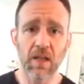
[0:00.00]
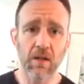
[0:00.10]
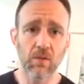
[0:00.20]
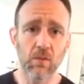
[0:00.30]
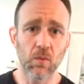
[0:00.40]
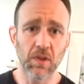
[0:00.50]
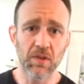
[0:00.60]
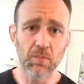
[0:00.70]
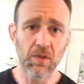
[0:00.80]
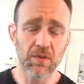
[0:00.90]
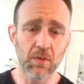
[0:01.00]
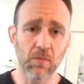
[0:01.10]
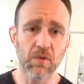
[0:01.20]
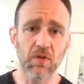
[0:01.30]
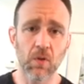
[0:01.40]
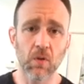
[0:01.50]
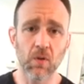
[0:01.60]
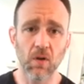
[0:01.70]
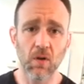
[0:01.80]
that was pretty simple. So